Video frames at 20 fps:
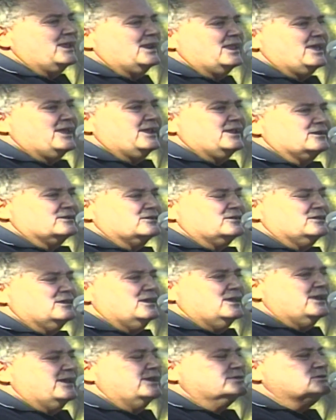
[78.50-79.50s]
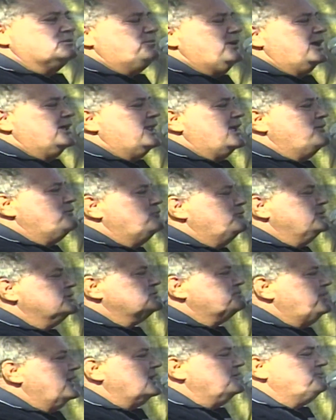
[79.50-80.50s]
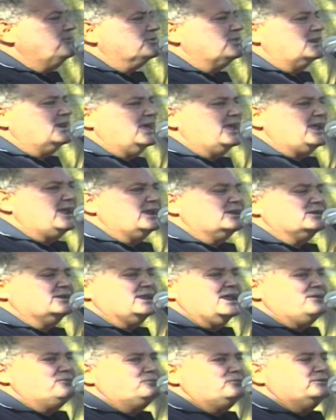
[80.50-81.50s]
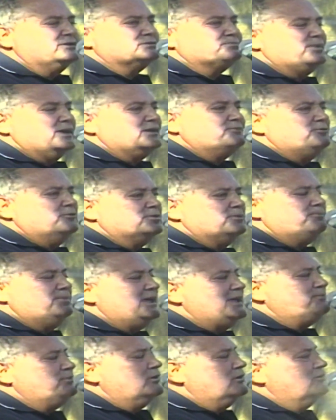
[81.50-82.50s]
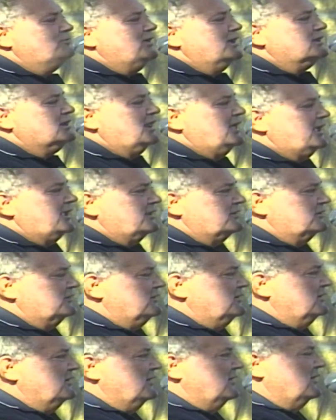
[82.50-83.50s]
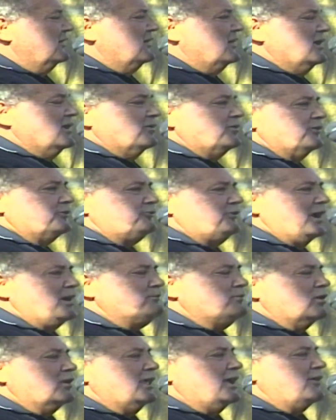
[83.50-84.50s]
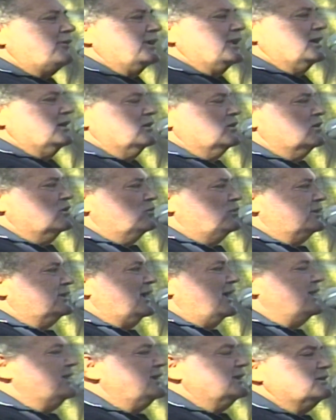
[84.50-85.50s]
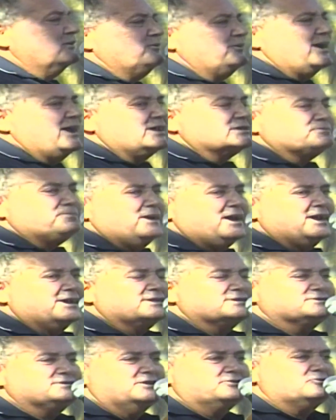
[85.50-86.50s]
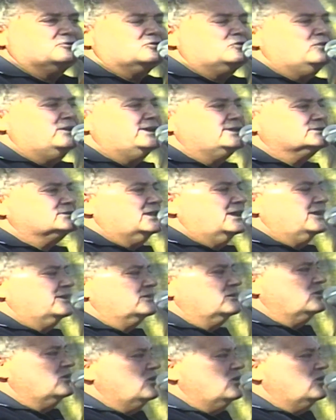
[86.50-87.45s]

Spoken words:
land. It's about having respect for the land and having respect for the people of that land. The Drumble area, we take in a vast part of central Queensland.